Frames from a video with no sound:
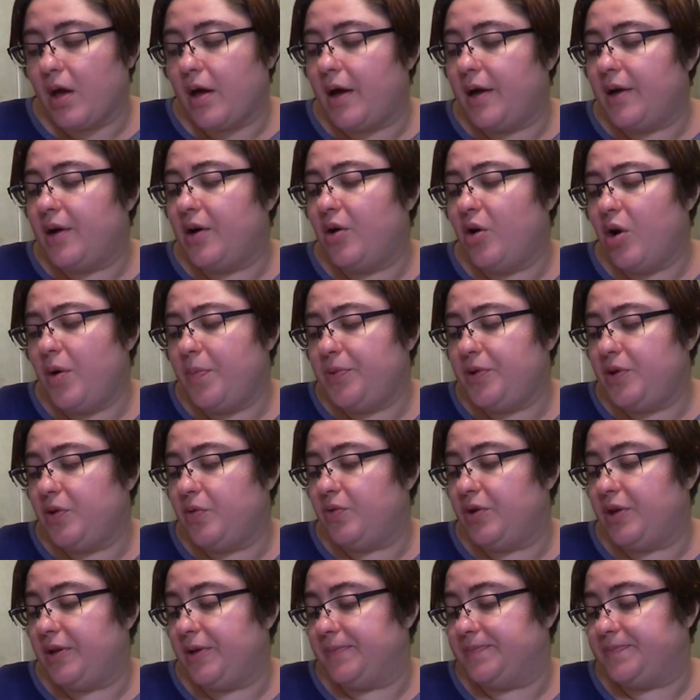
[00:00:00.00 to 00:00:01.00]
I hope you
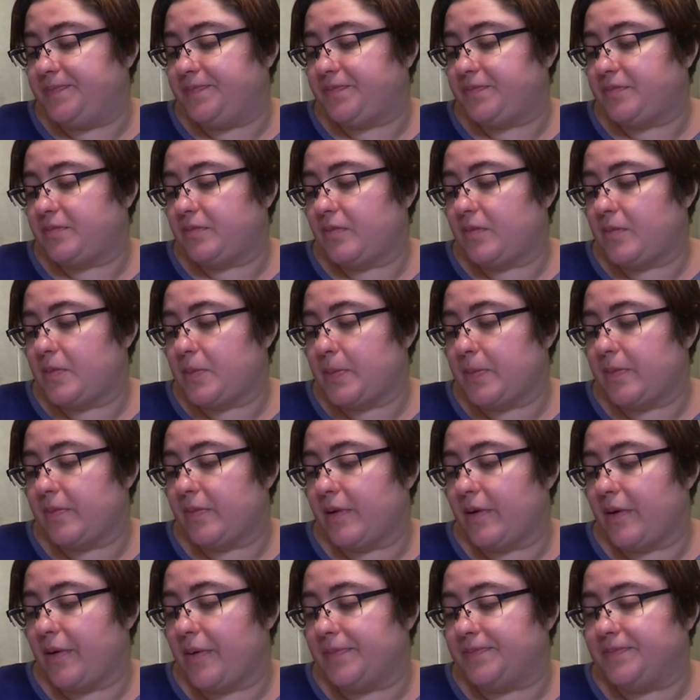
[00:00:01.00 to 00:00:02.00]
will,
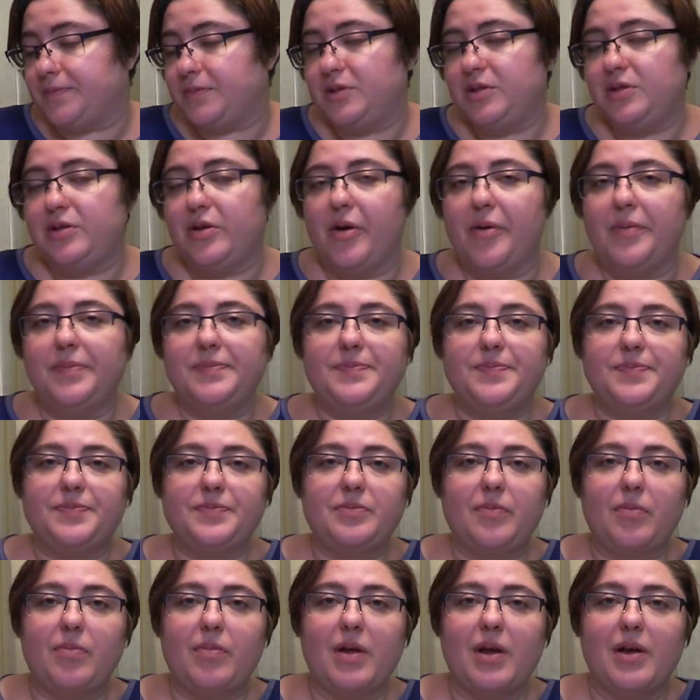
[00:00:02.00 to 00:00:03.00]

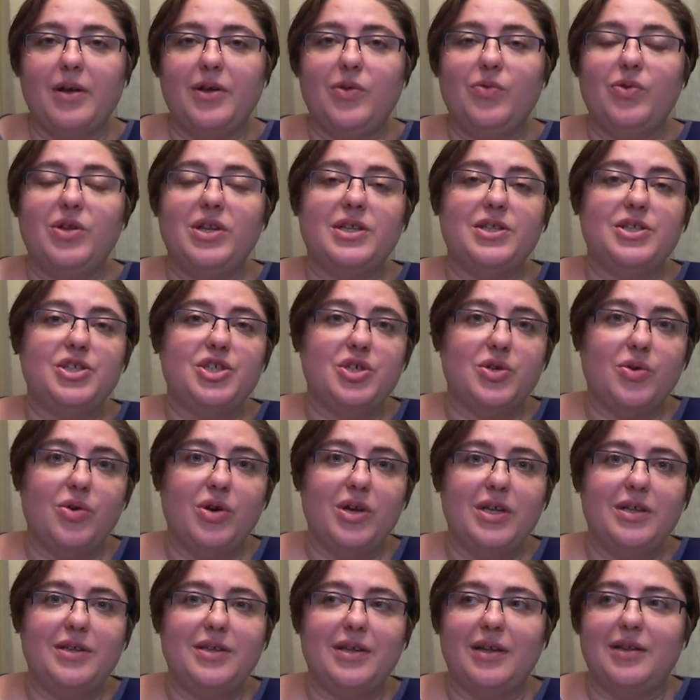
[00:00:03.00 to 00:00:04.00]
you will enjoy
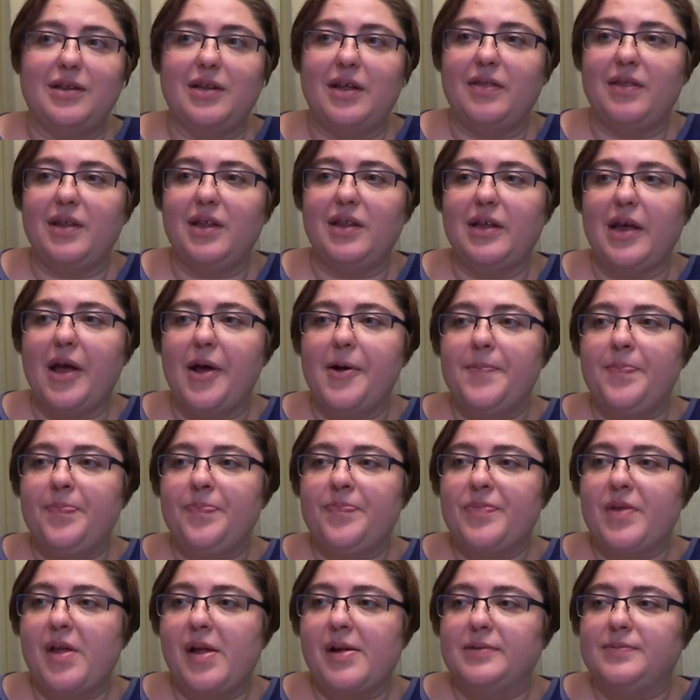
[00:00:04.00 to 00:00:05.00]
it, and I think
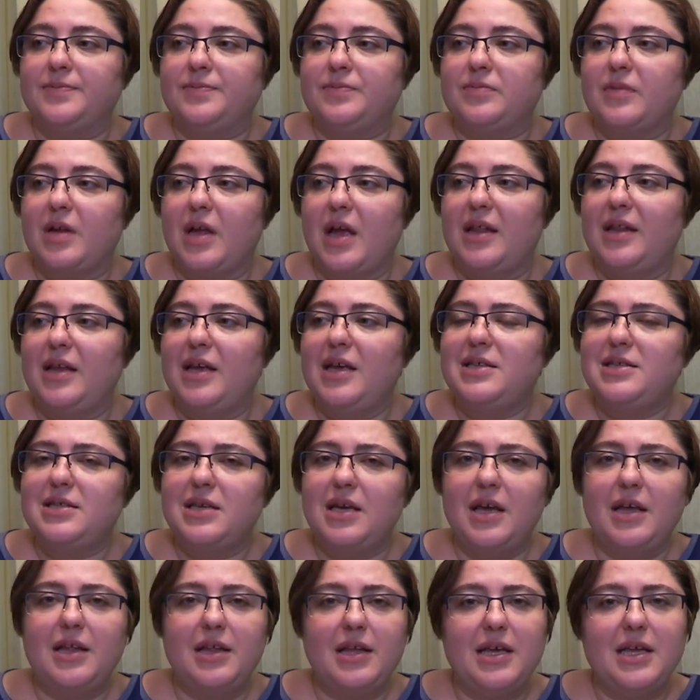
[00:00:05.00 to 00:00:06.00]

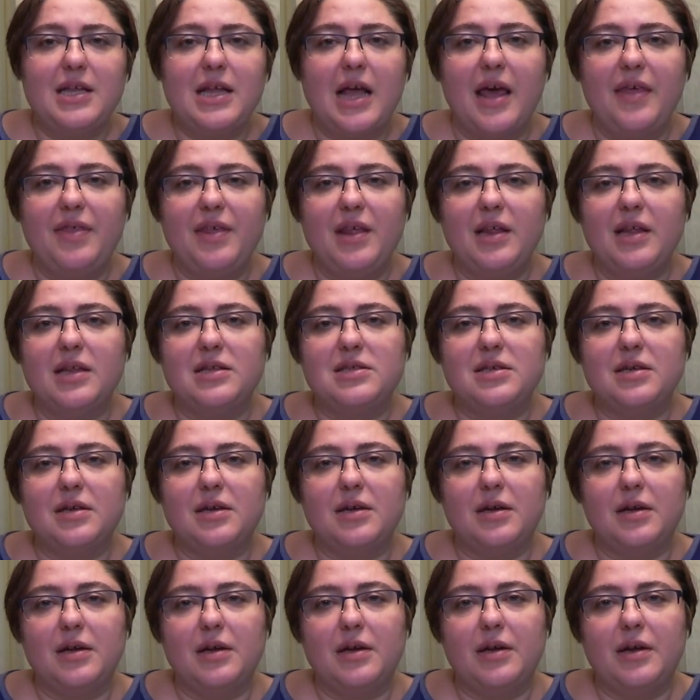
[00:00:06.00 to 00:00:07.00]
it's
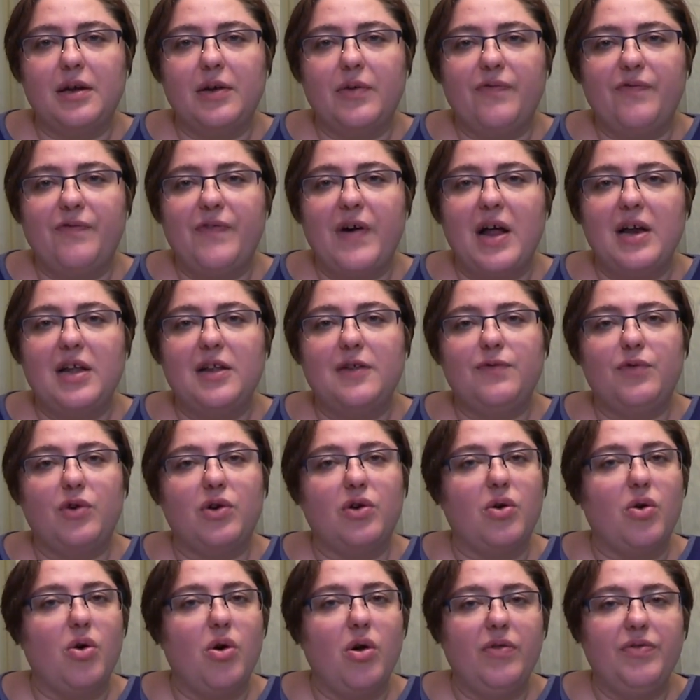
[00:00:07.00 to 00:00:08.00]
valid
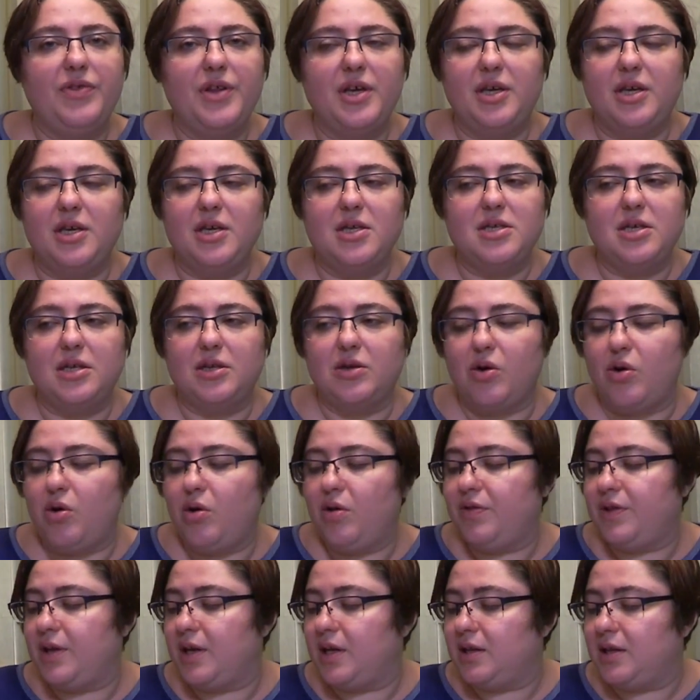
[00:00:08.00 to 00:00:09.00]
for all the kids and
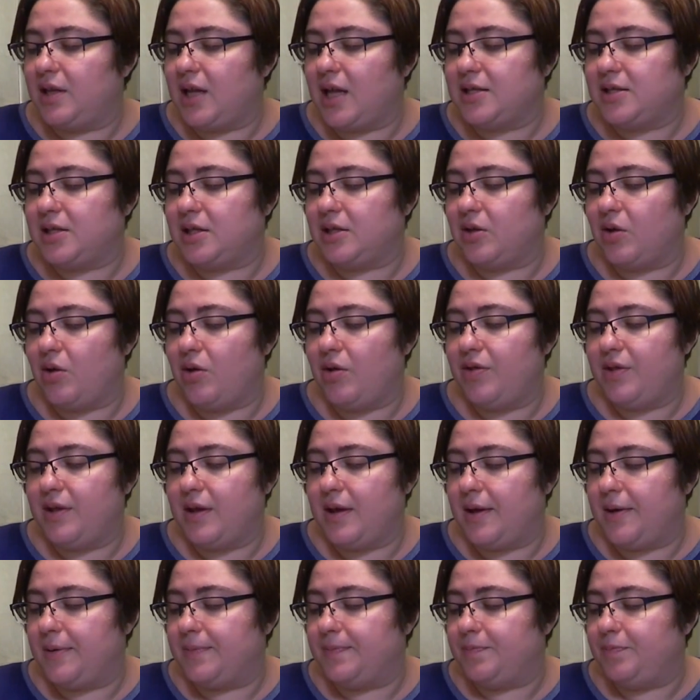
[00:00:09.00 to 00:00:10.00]
all the adults and all
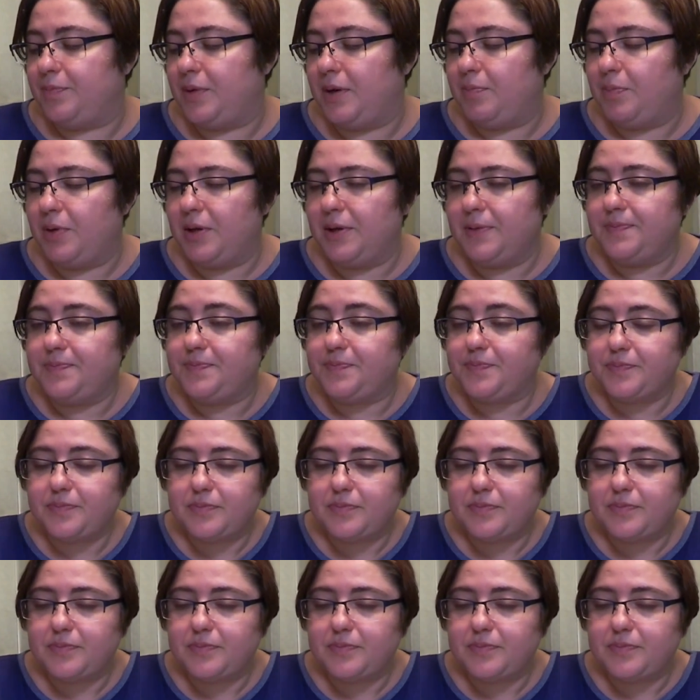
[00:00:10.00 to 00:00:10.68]
the people.